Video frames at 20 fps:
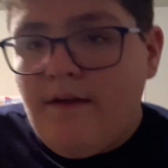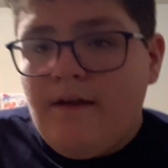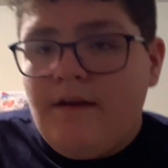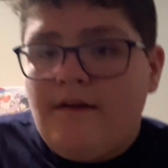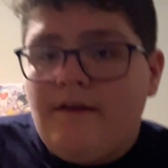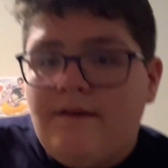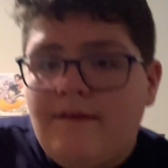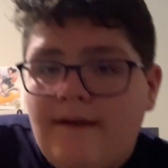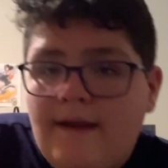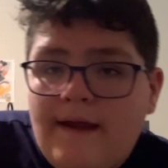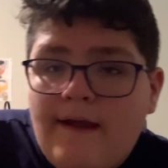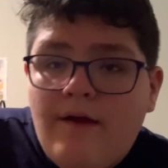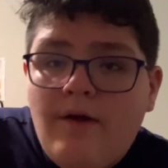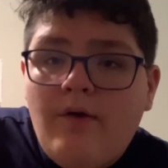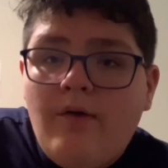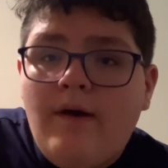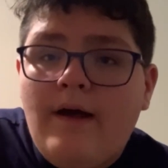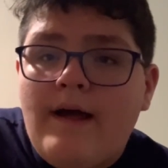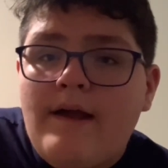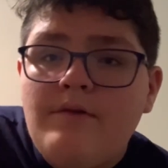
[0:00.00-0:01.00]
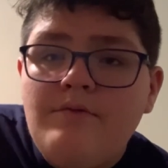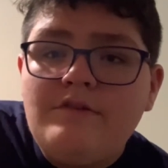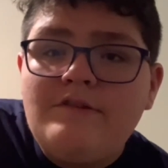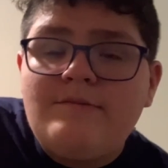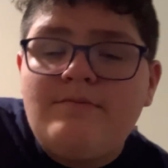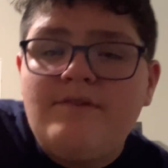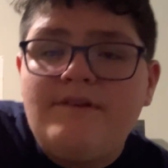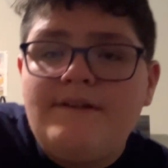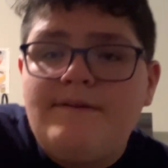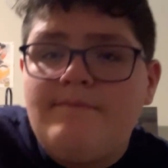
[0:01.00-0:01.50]
Now, I was
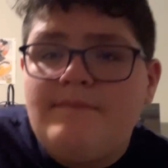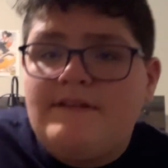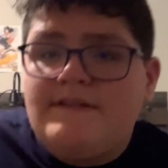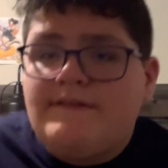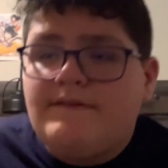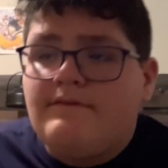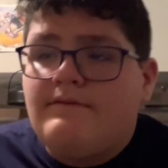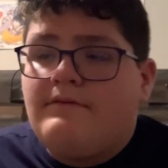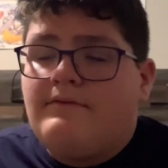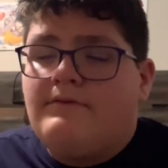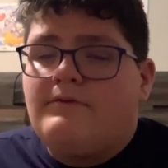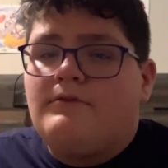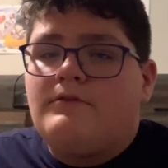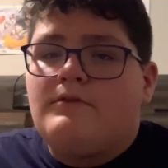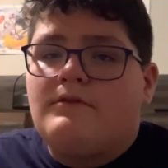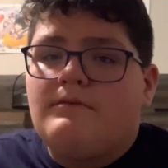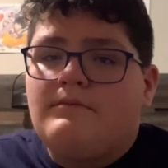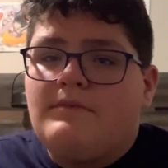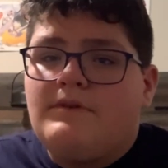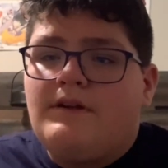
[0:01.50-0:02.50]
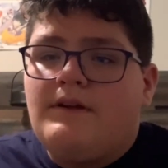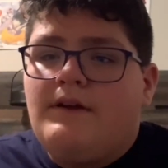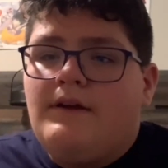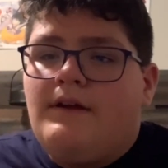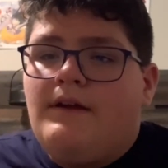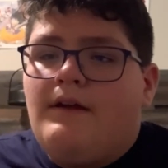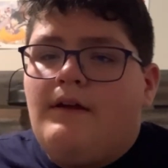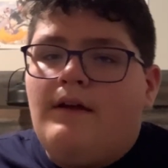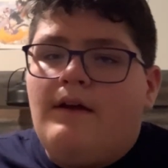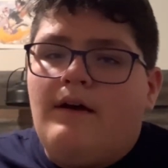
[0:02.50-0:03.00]
pretty misinformed
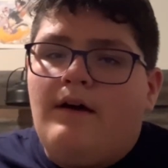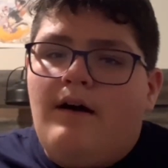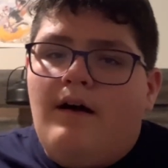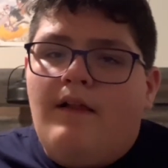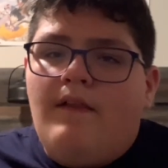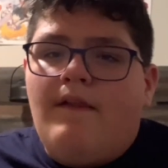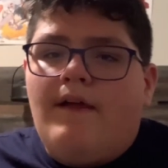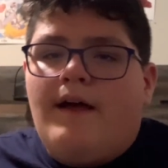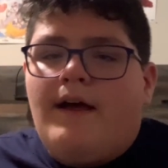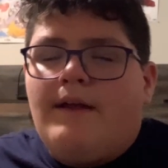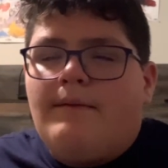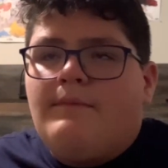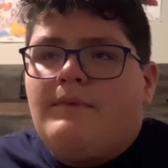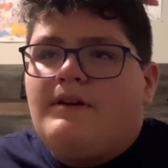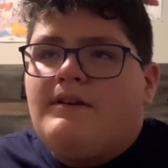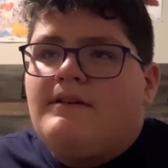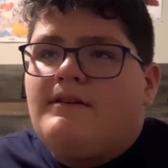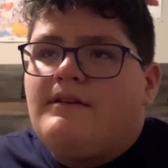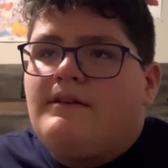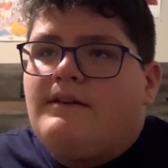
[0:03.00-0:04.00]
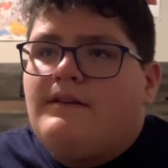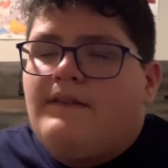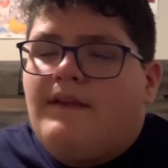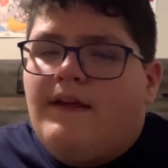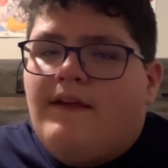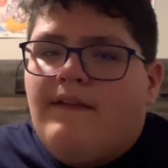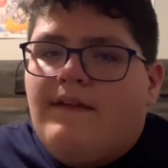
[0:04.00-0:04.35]
a lot in that